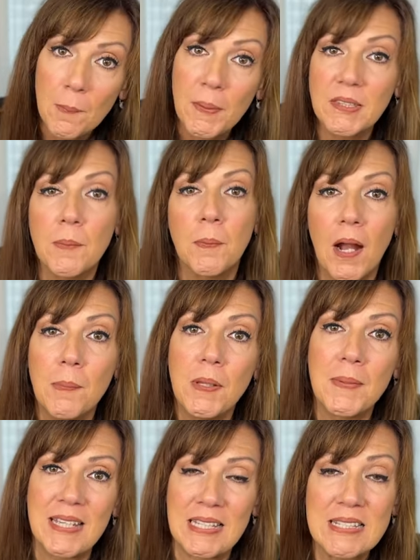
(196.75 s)
But the
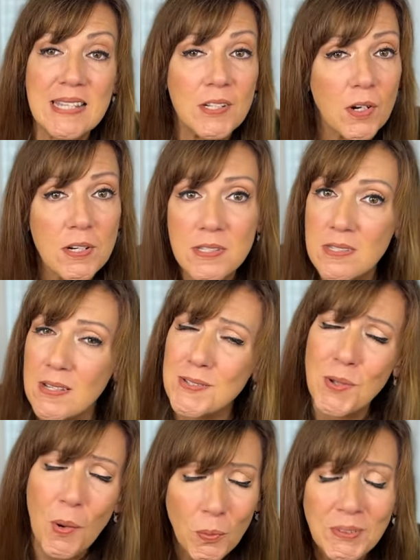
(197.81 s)
problem is that narcissists
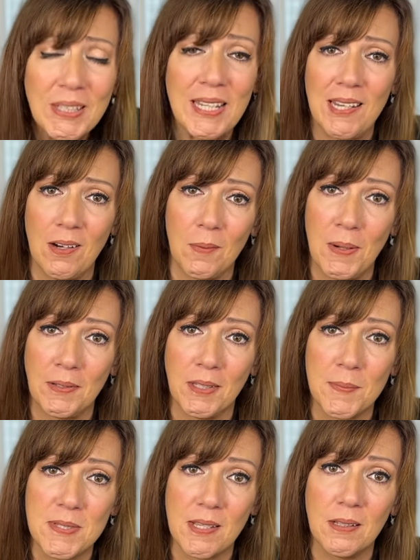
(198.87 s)
only care about
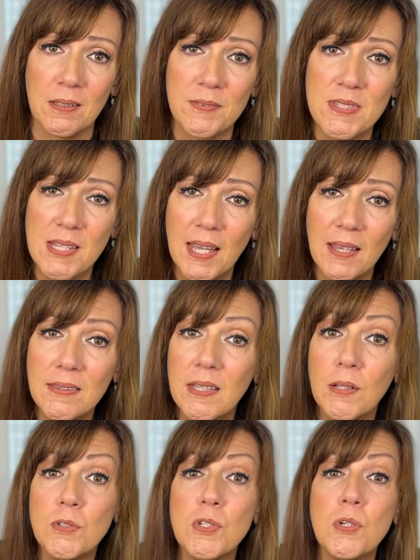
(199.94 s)
themselves, and
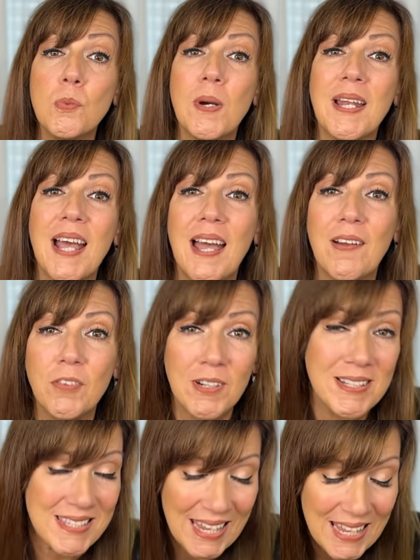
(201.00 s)
they'll do whatever
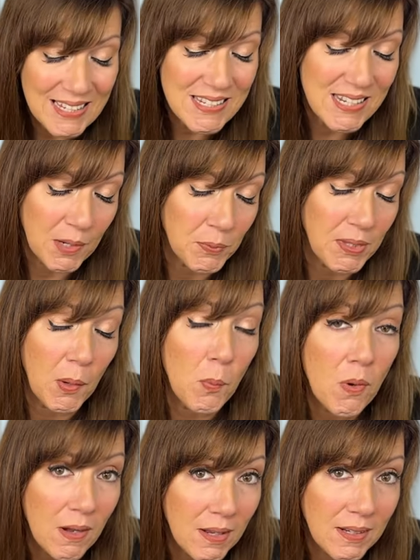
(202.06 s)
it takes to get what they
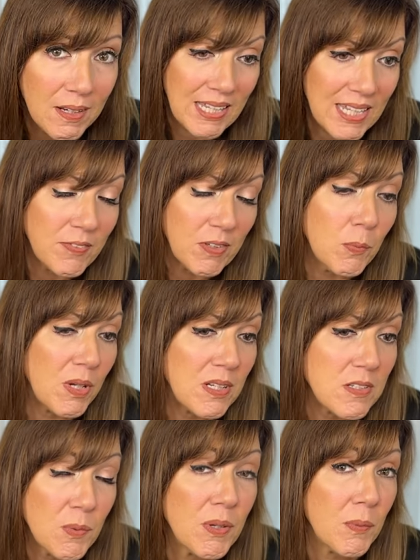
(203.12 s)
want, even when
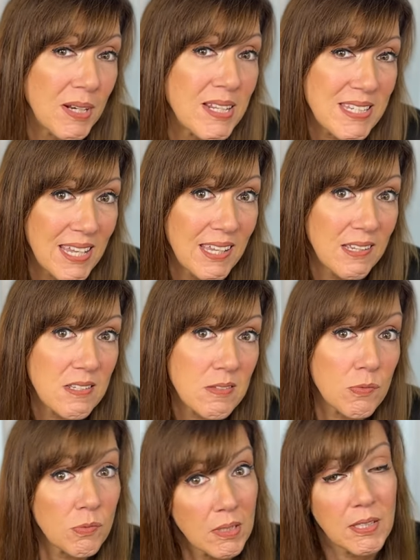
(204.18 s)
doing what it takes
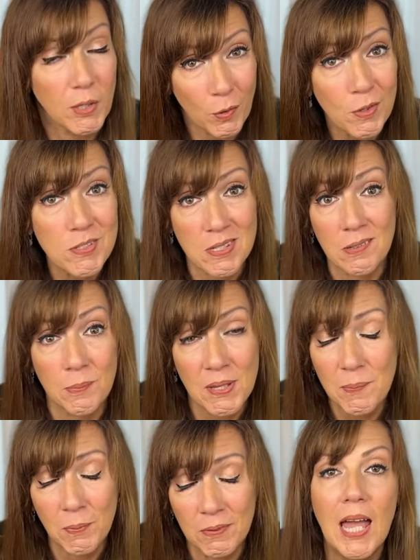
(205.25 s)
really hurts other
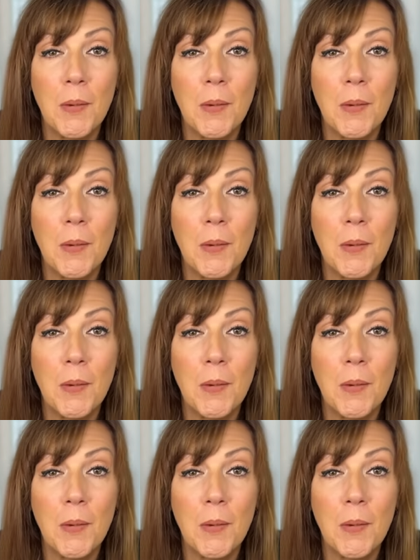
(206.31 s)
people.